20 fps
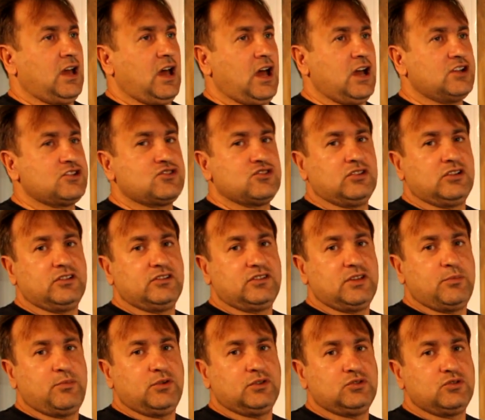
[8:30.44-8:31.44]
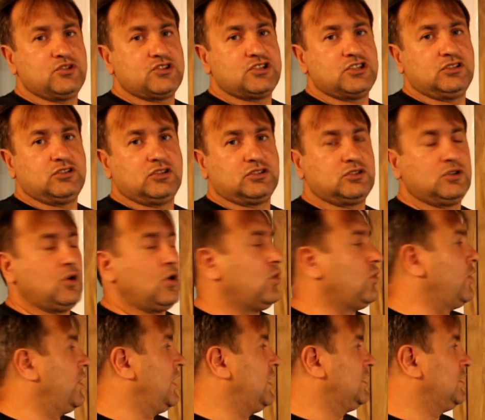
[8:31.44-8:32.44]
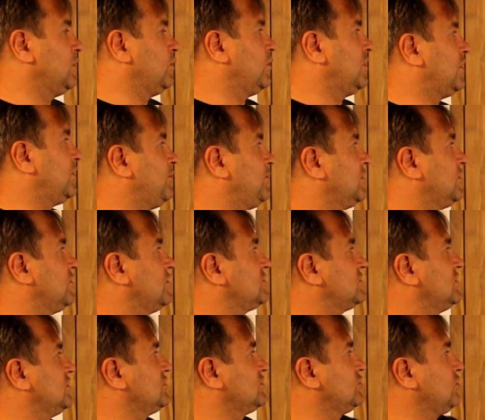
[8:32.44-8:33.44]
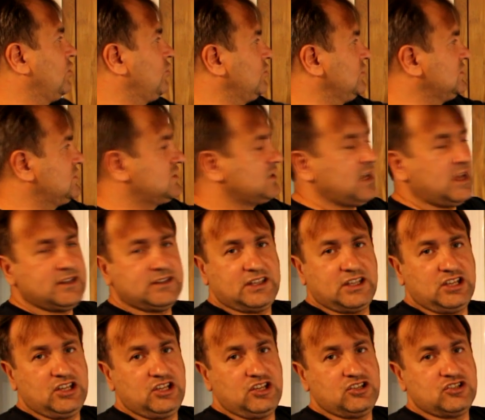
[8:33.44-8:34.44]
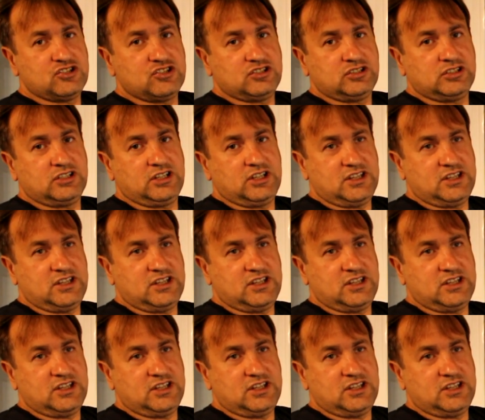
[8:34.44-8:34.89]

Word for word: actually the pollution not go anywhere because it's go inside the engine